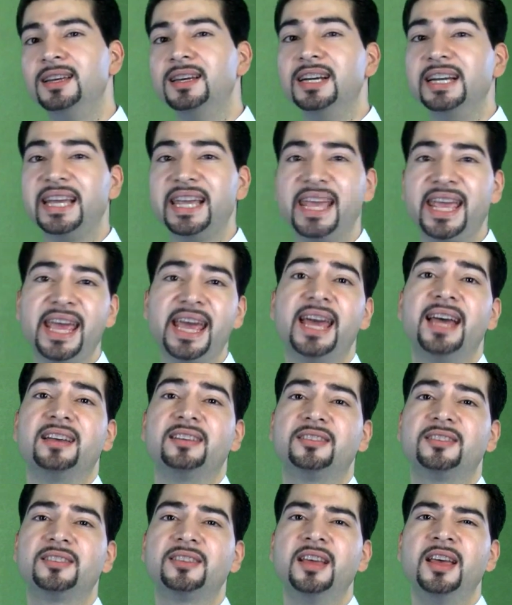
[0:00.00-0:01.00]
a
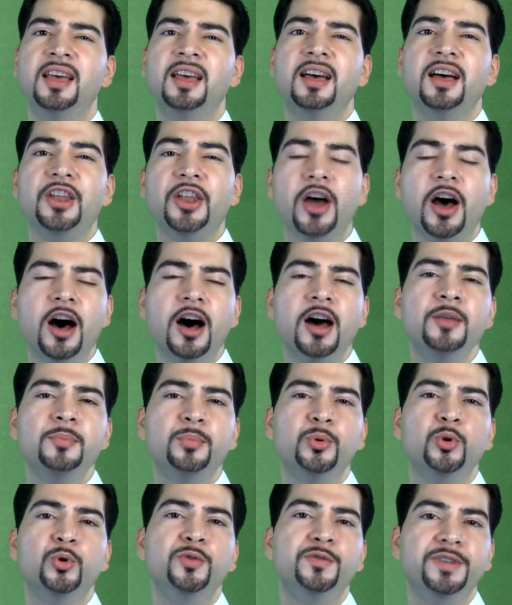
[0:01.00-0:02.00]
guess, an
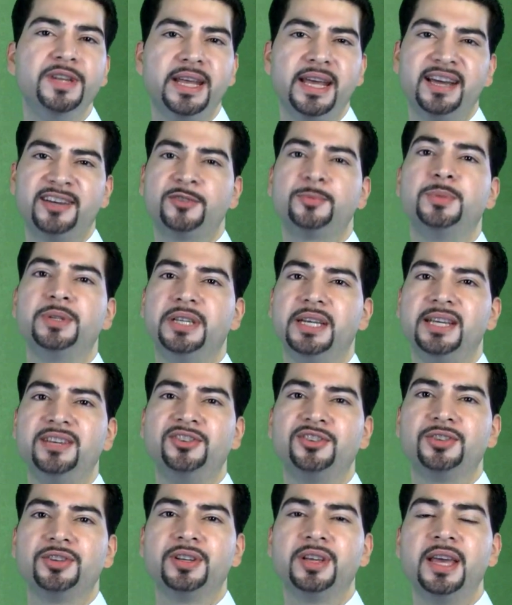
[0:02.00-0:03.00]
unproven
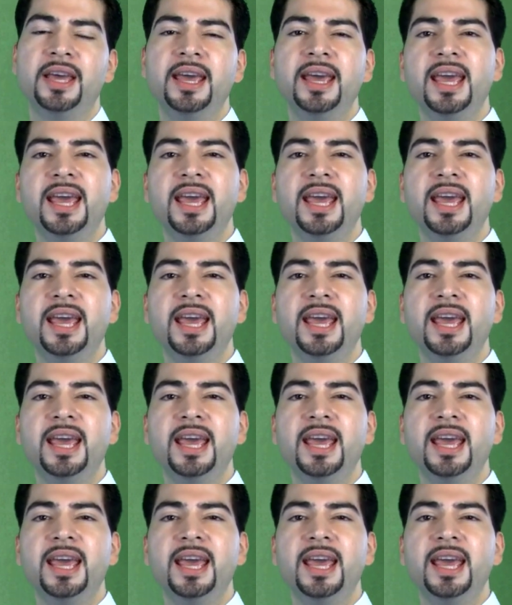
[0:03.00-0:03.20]
explanation.